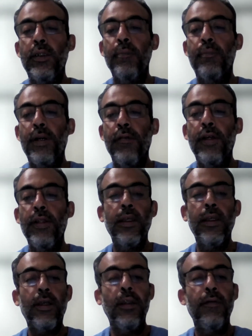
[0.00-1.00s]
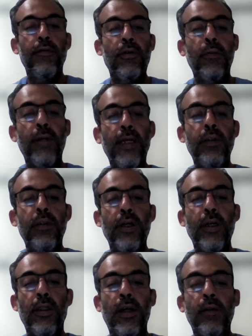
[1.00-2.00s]
preventing them from
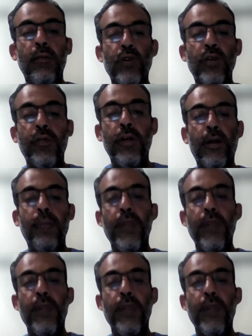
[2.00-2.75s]
entering the atmosphere.